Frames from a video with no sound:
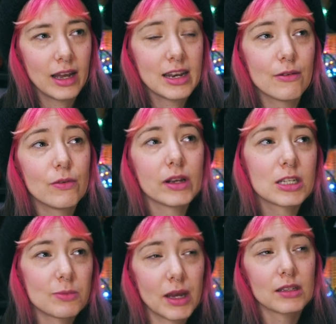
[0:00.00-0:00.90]
never
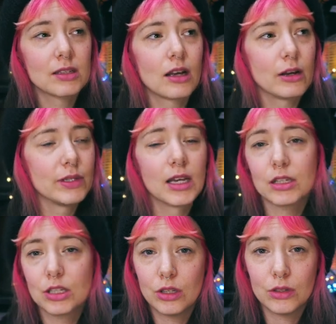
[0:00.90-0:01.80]
expected that I would
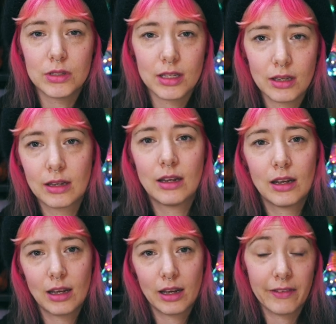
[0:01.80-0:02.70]
get to use it,
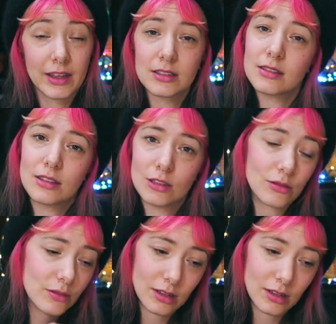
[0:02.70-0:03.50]
and that's the,